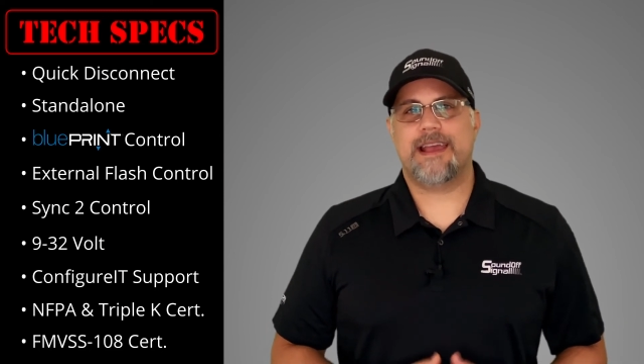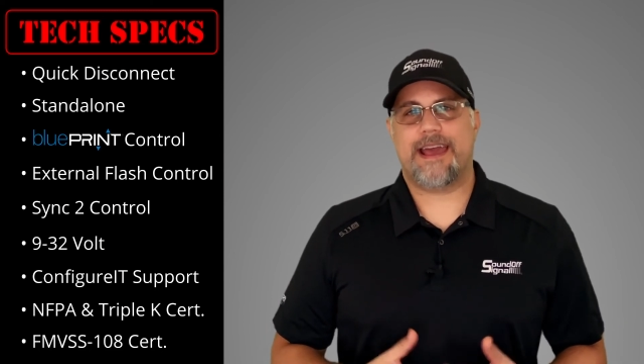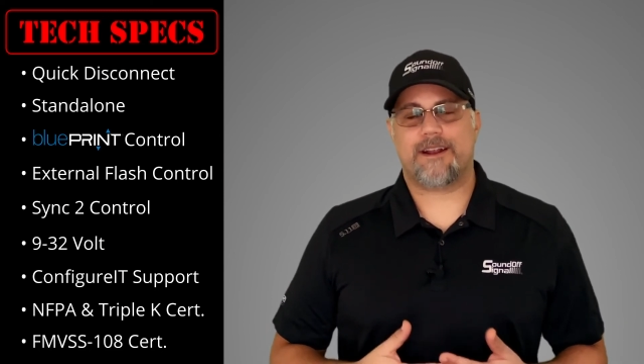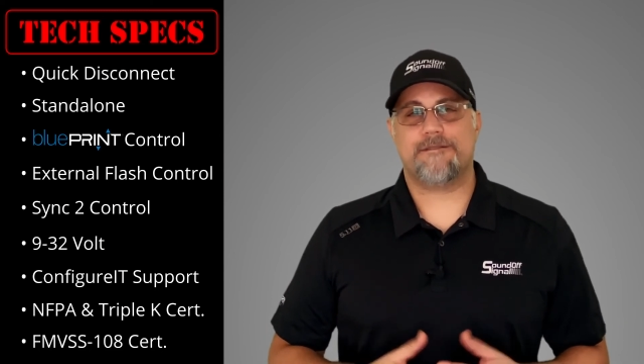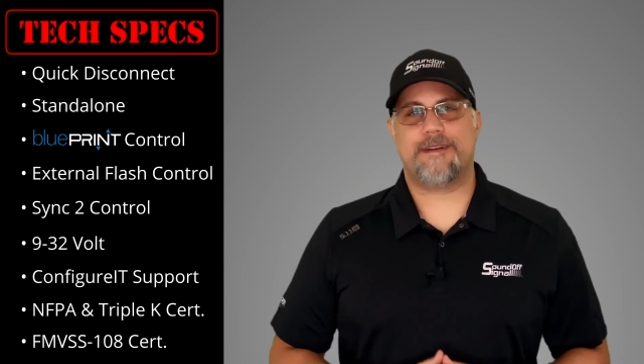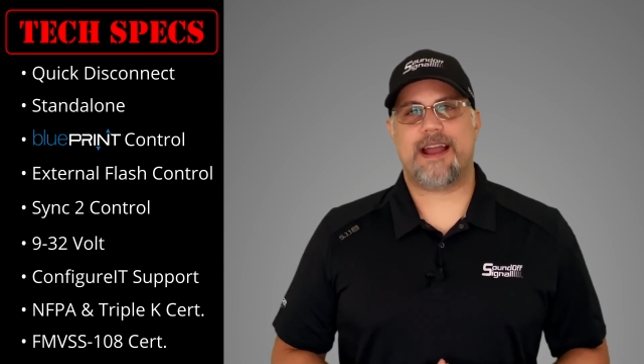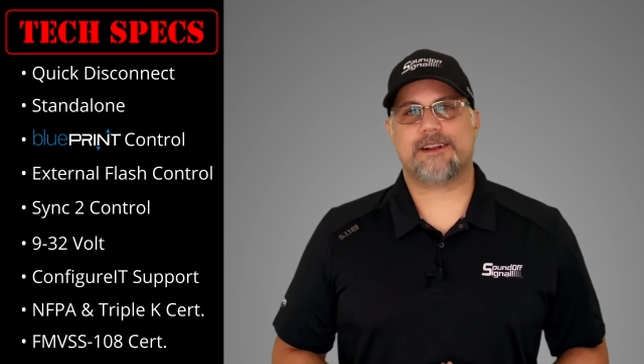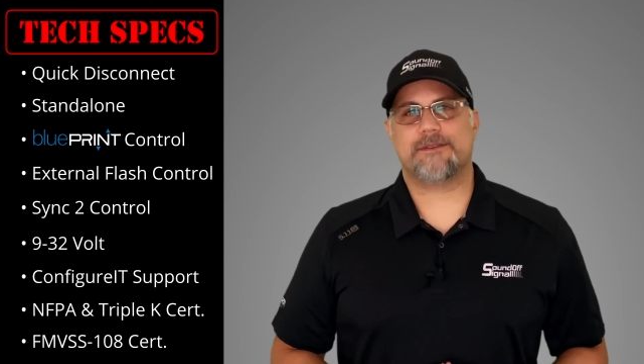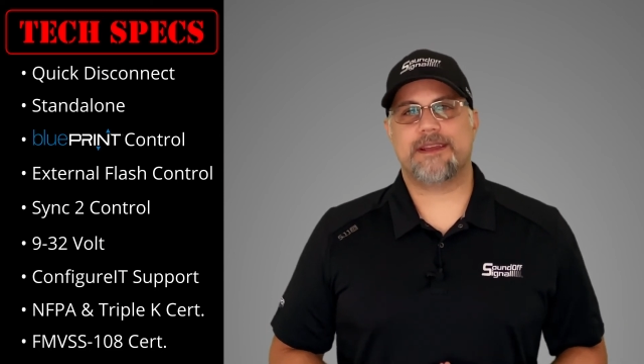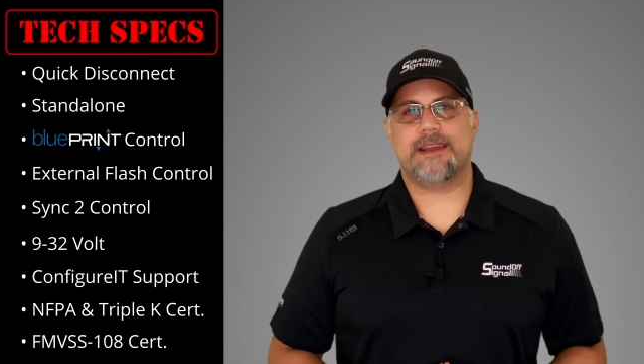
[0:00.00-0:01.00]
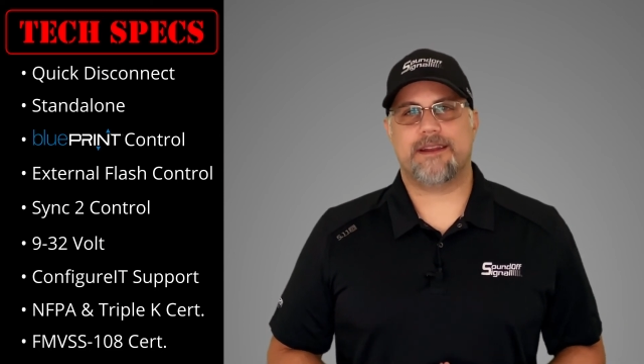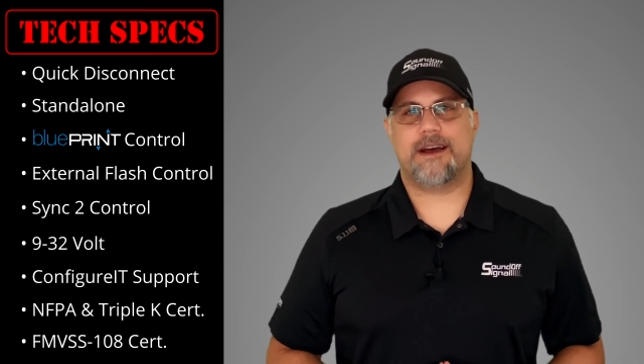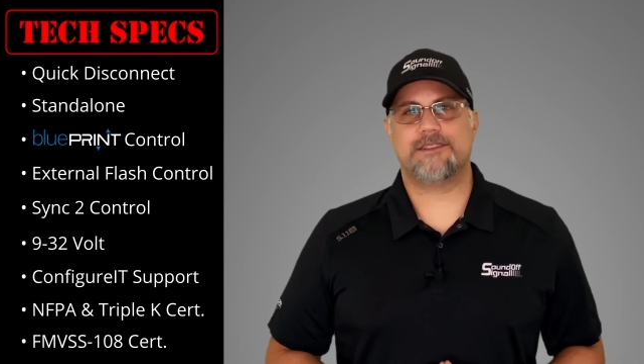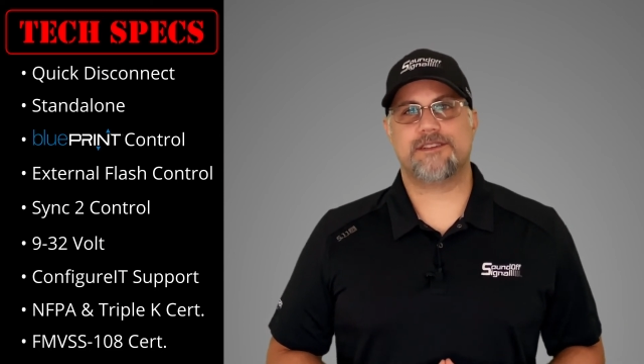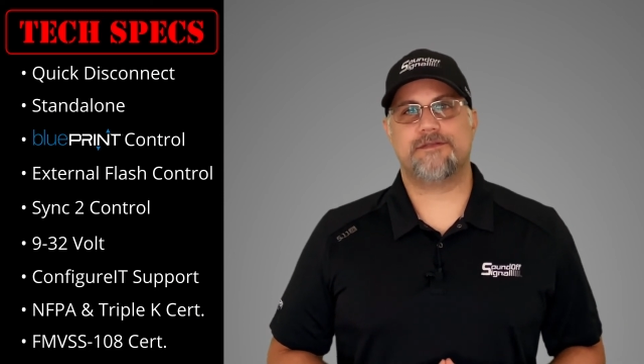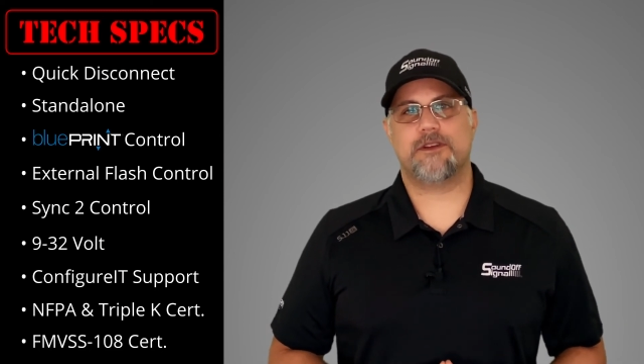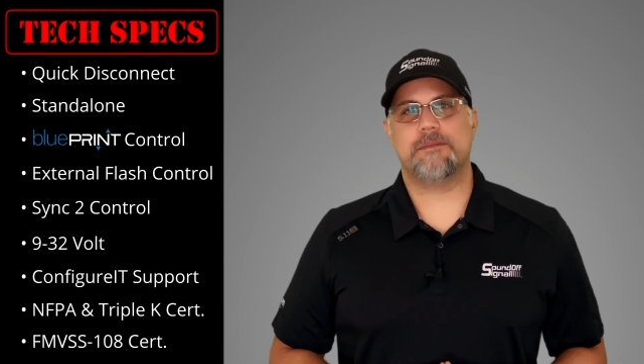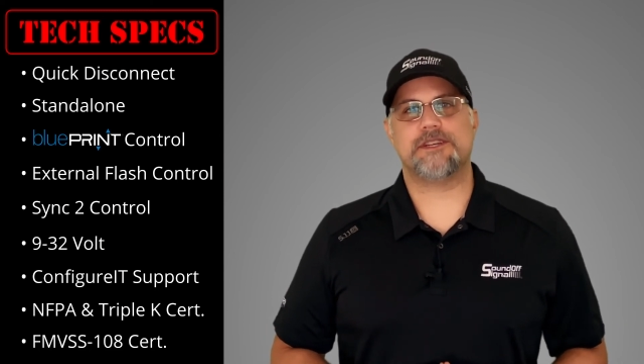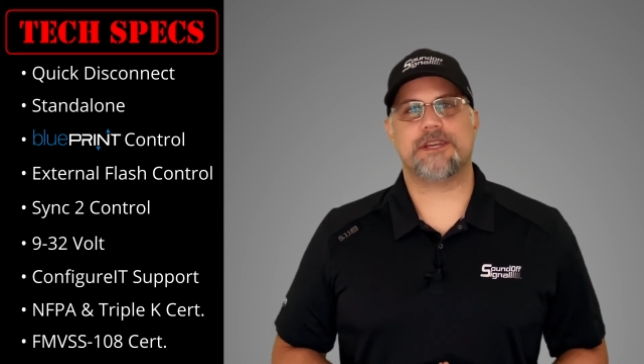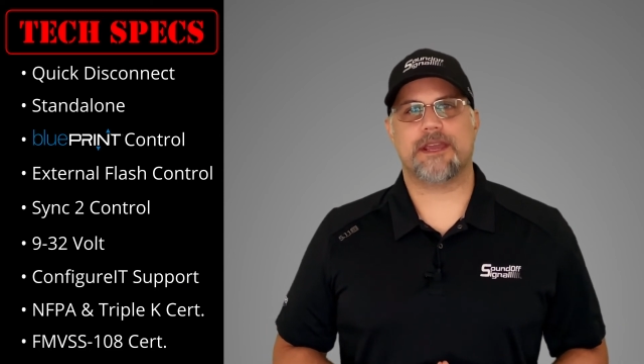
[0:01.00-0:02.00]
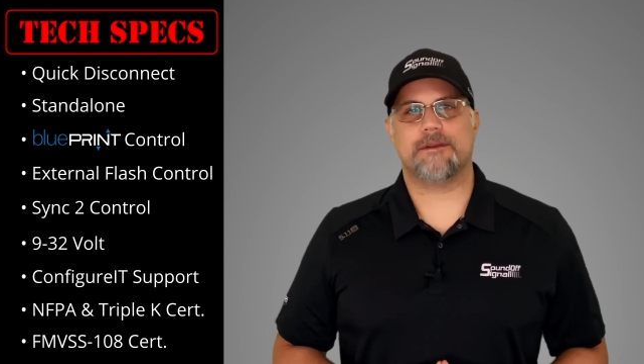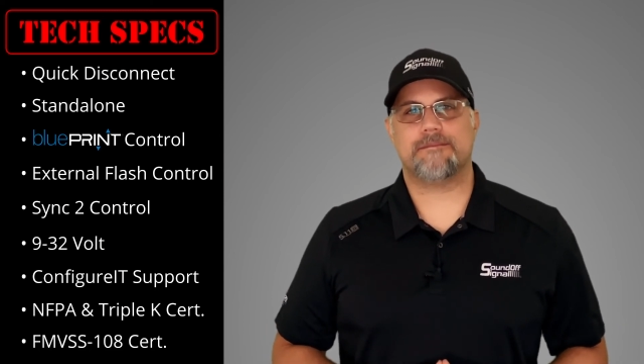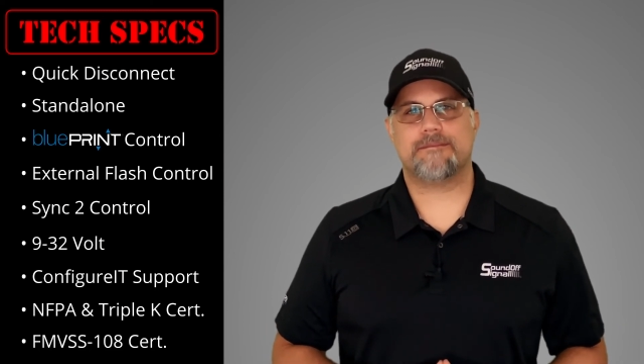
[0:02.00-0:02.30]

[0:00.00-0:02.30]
at our factory in Hudsonville, Michigan.